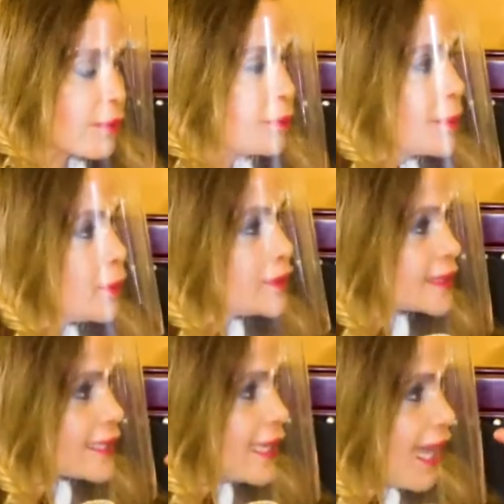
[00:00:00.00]
people
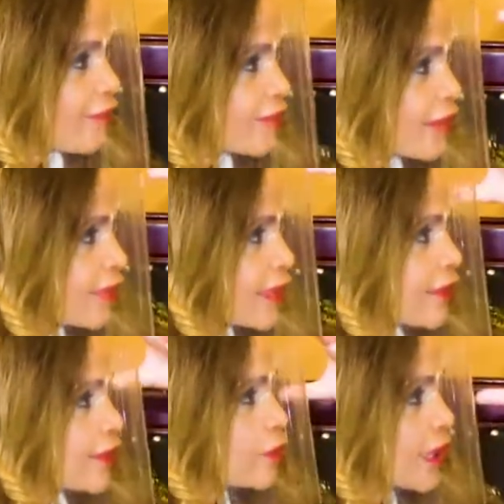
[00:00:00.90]
still have that thing
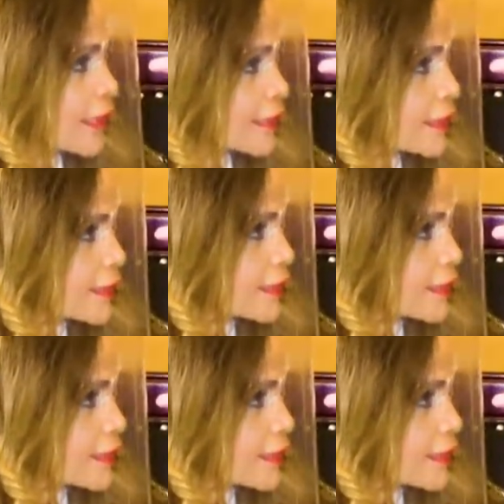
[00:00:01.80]
in their minds.